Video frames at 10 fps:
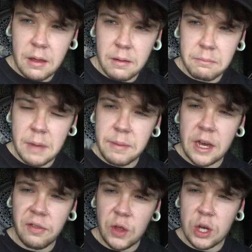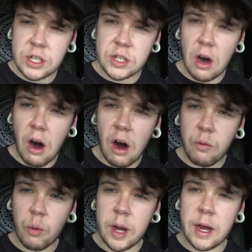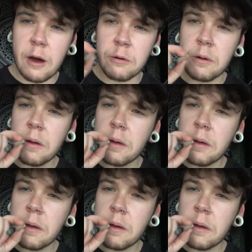maybe a third to halfway down.